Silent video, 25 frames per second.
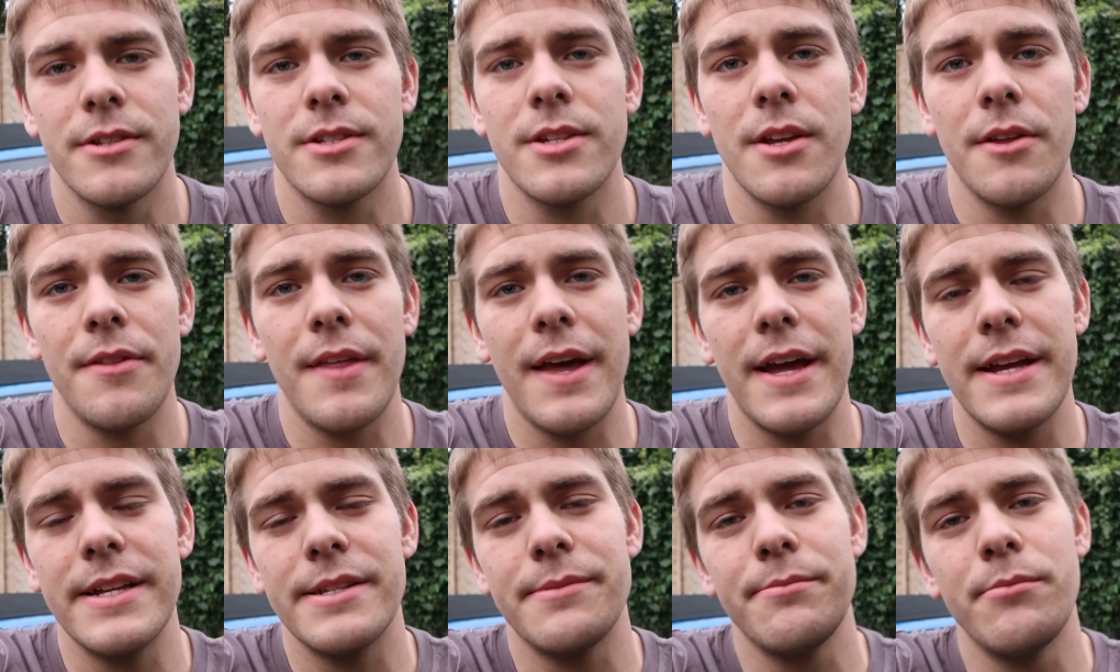So
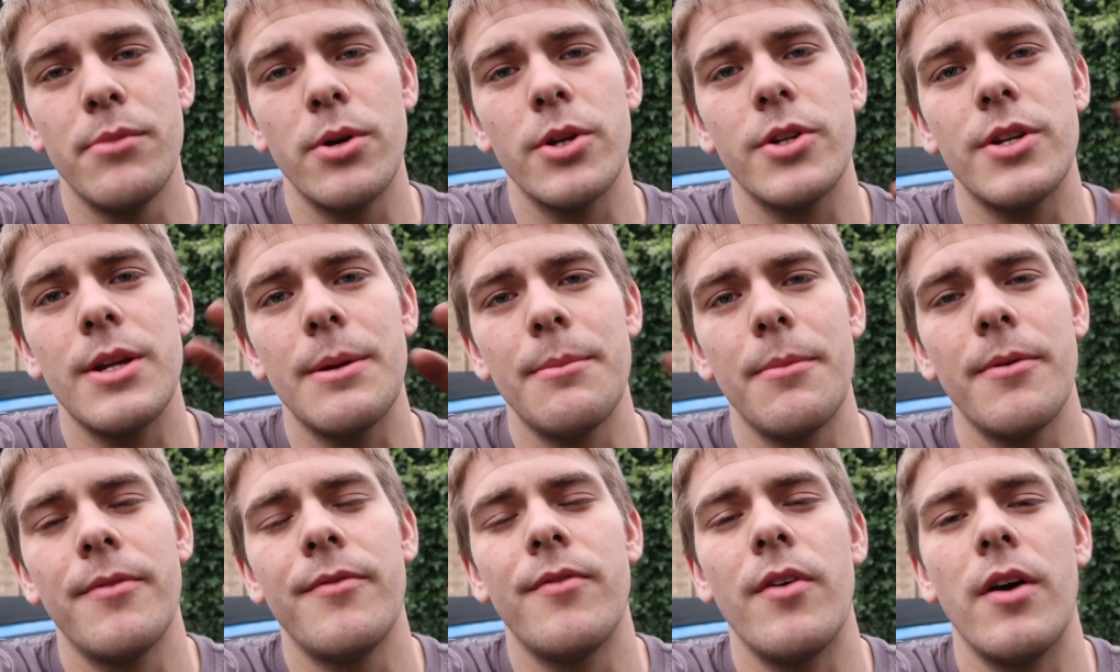that is mod
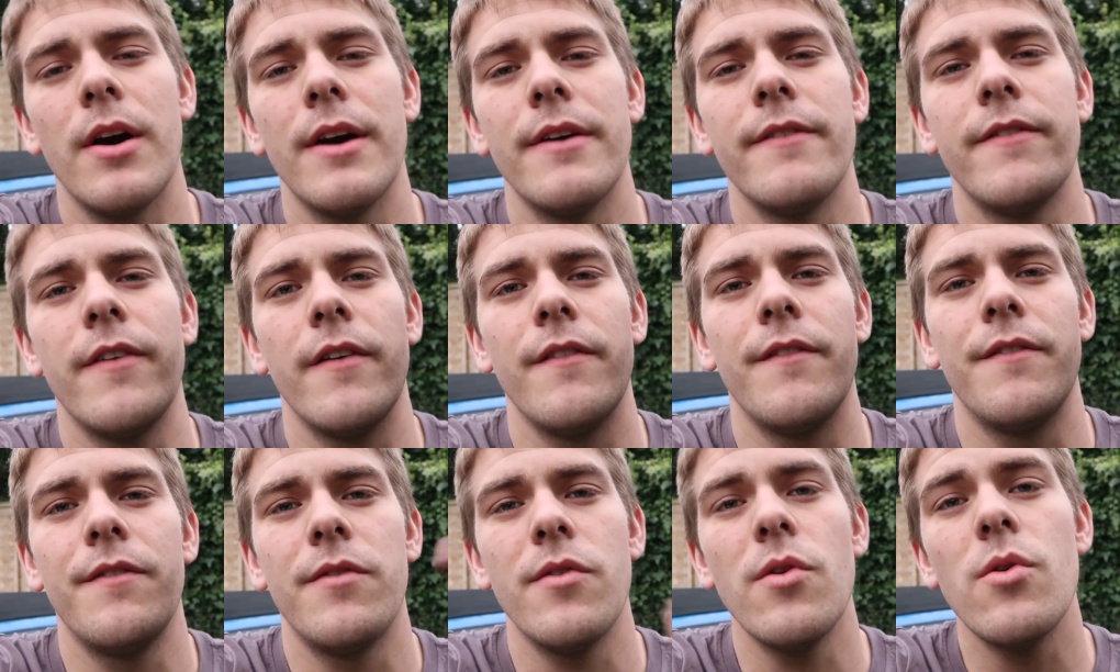number 5
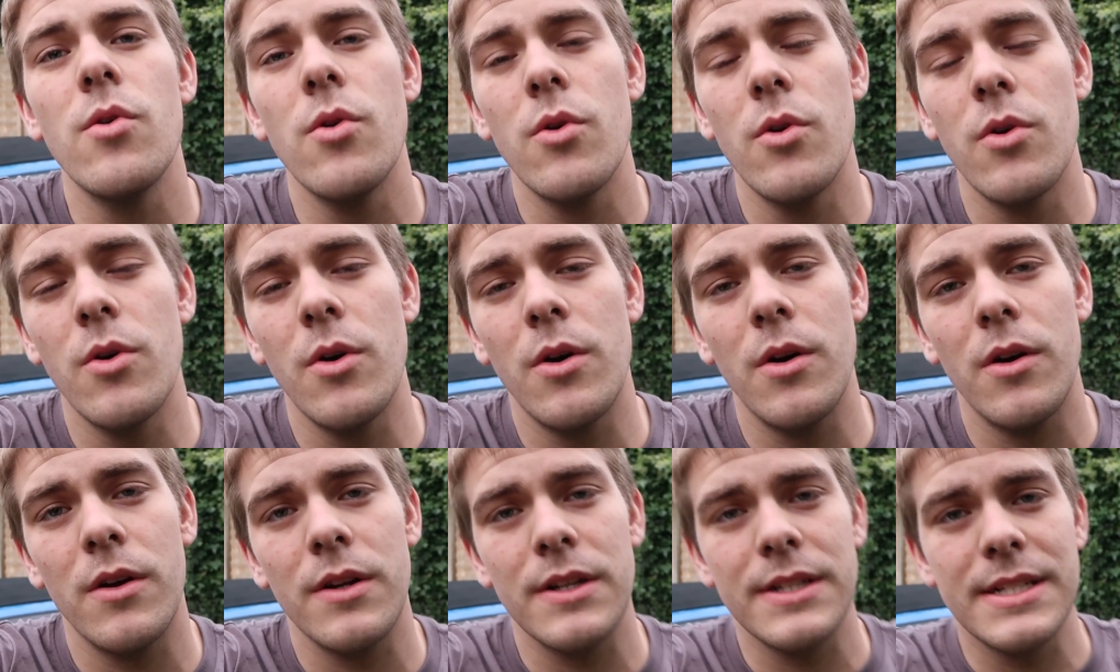
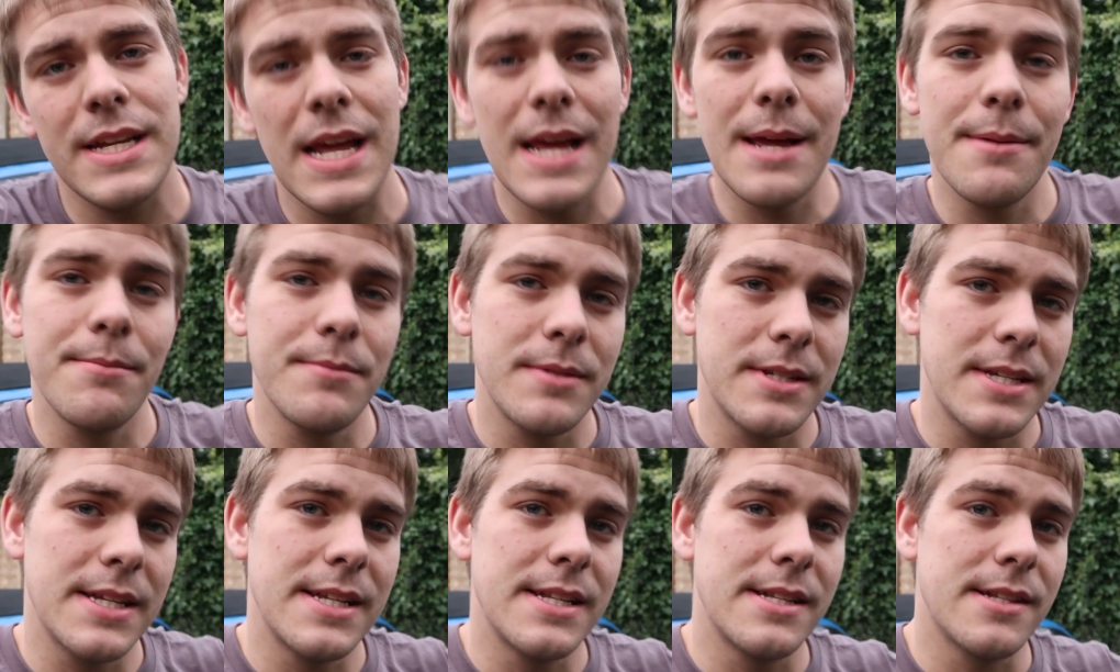for
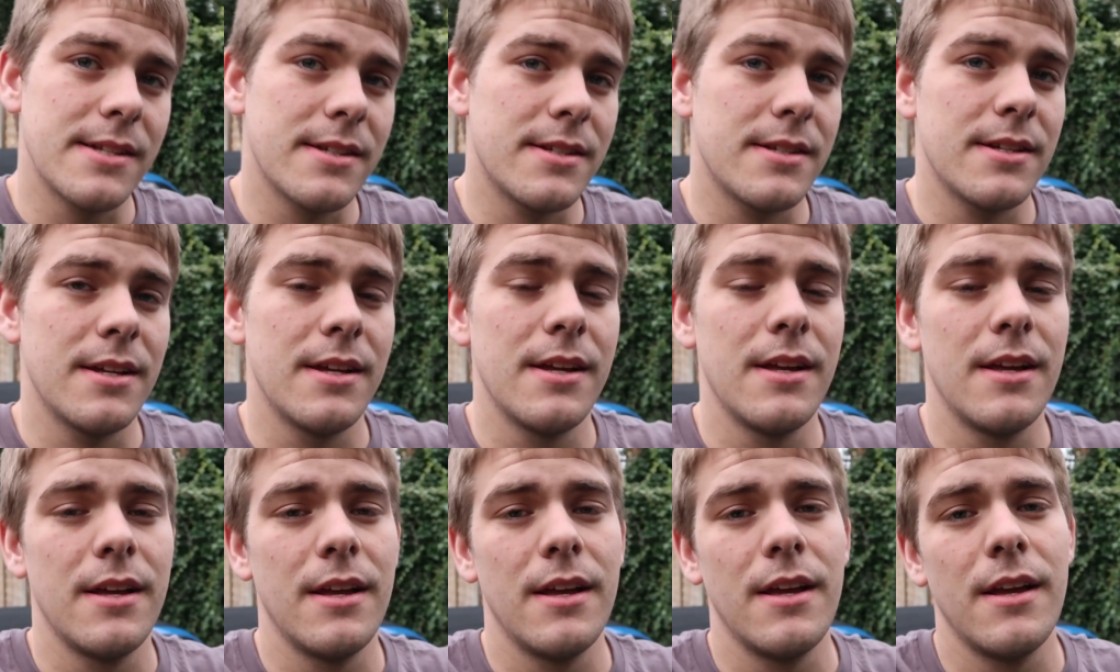Tamzin's
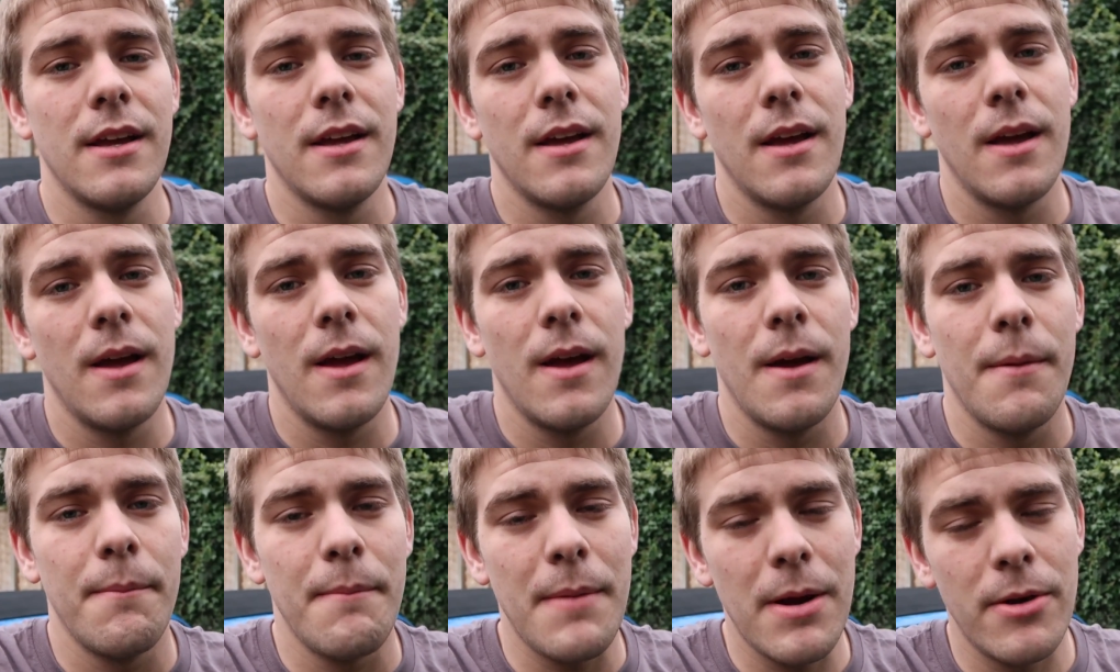
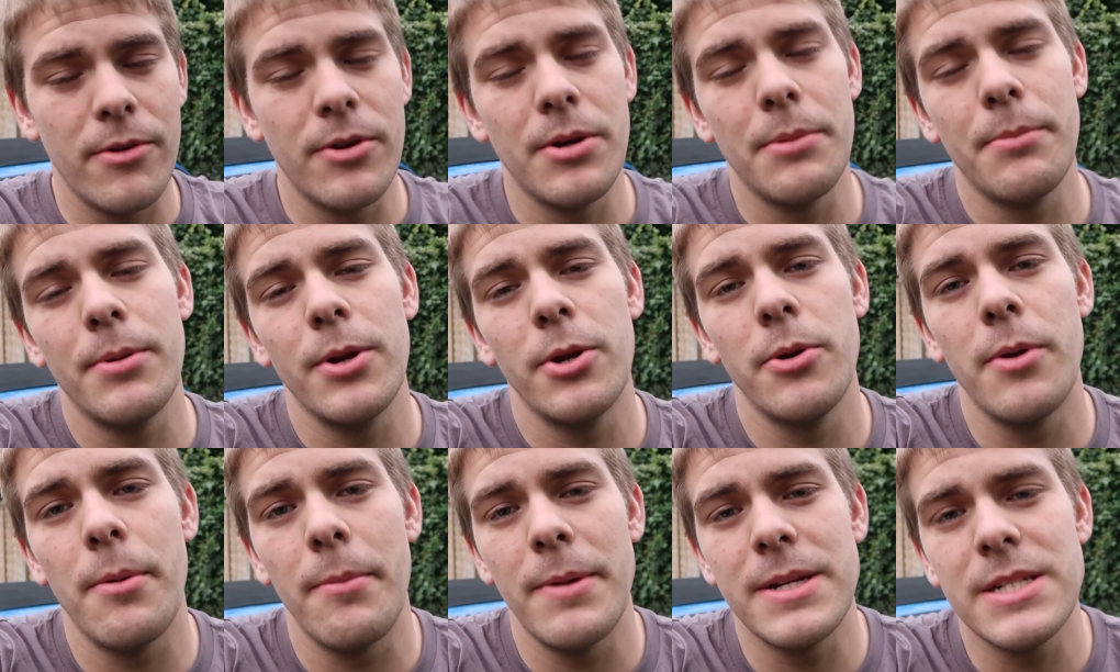Mariner
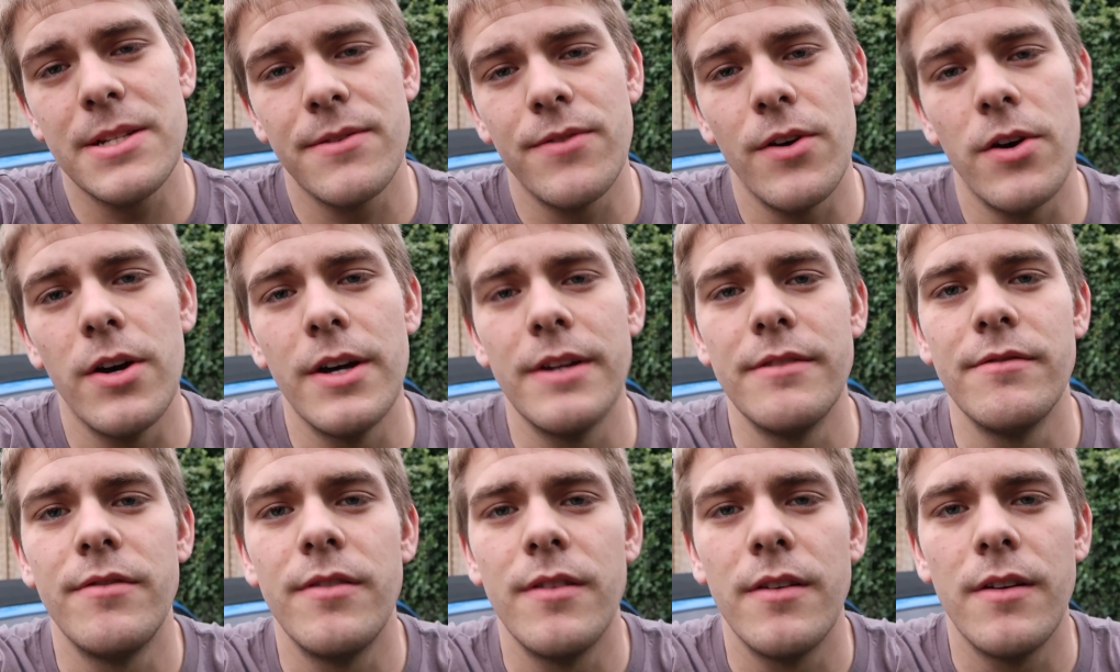Blue
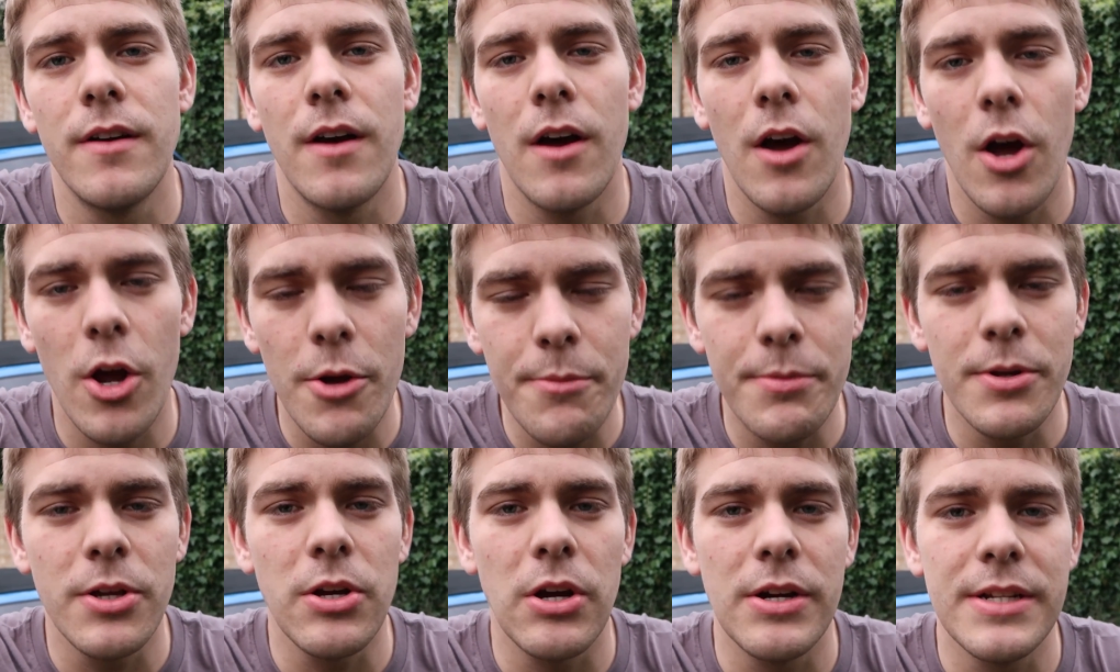MX5.
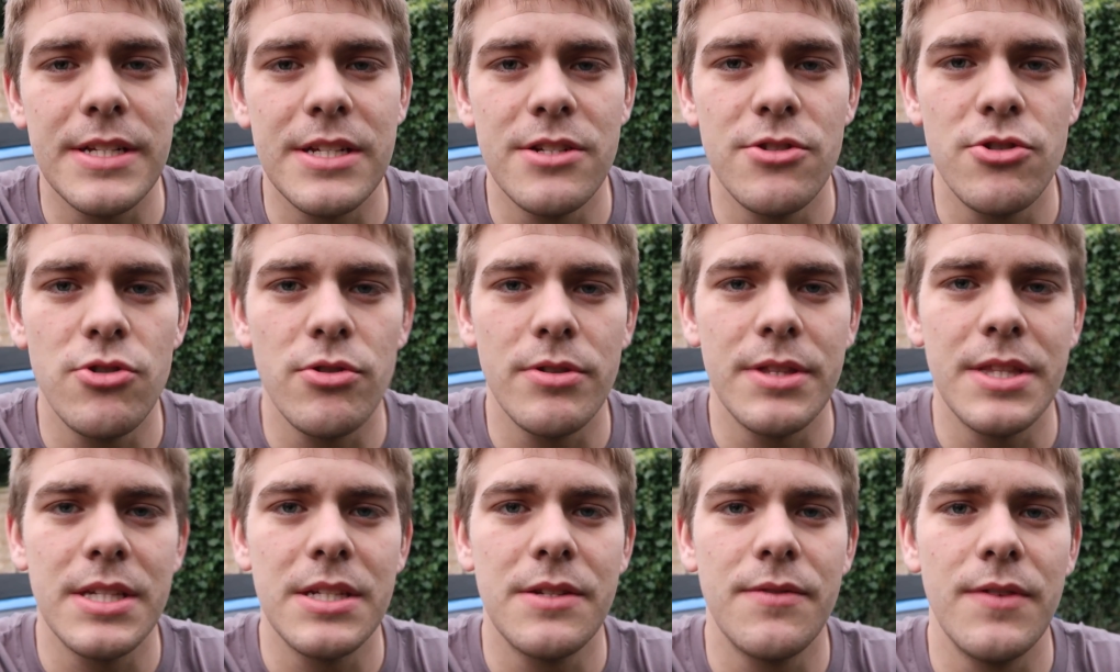Hope you guys
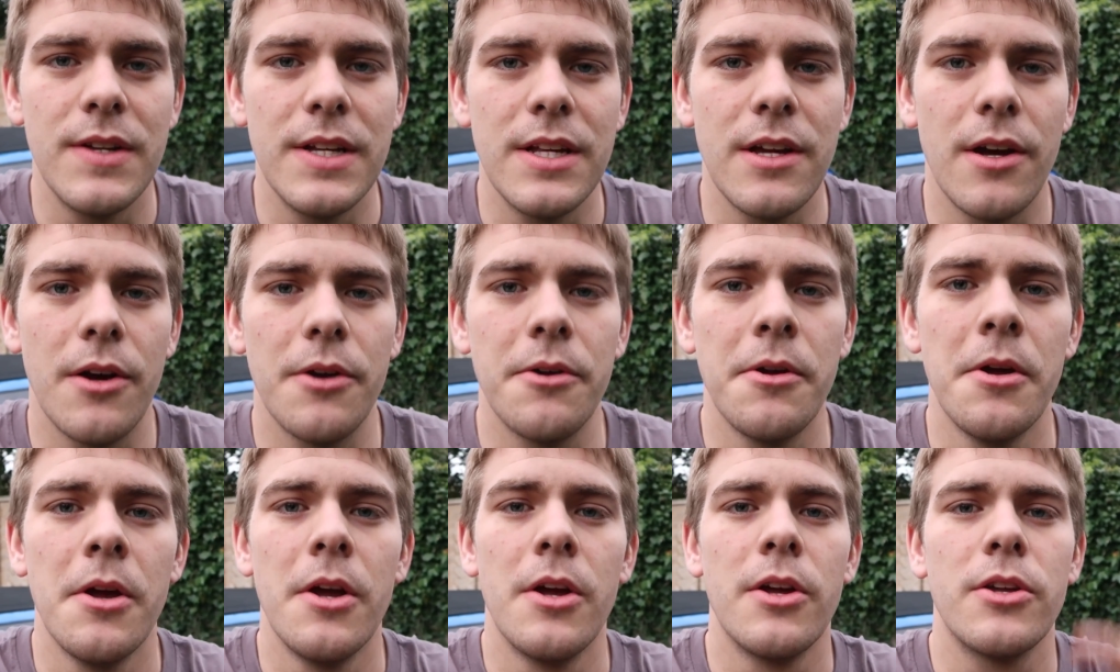enjoyed this
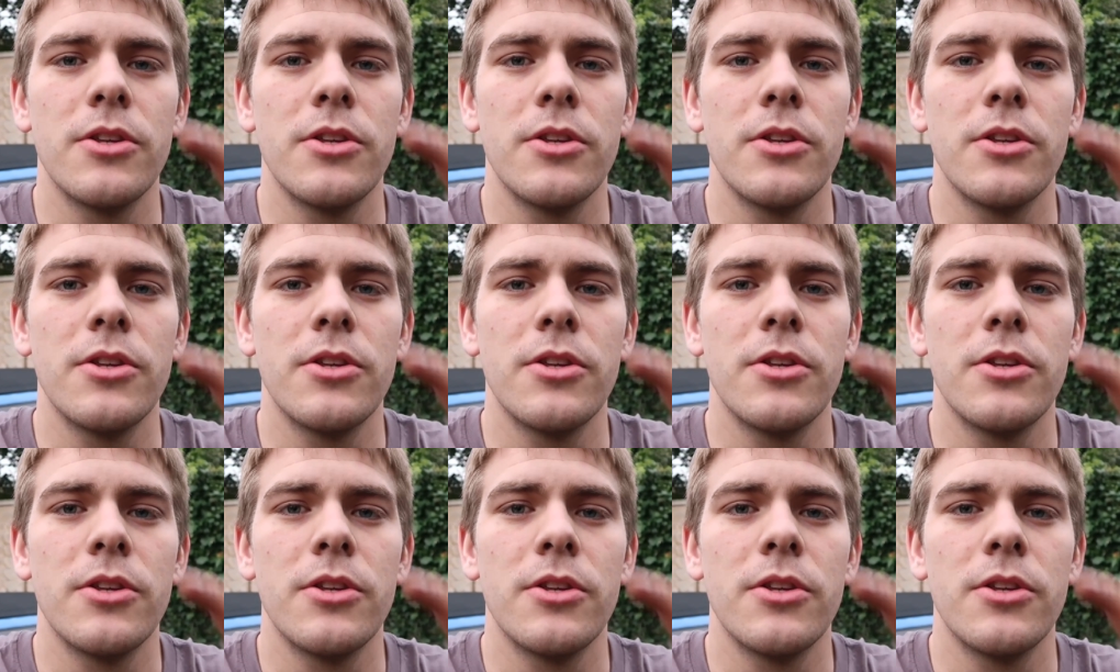video.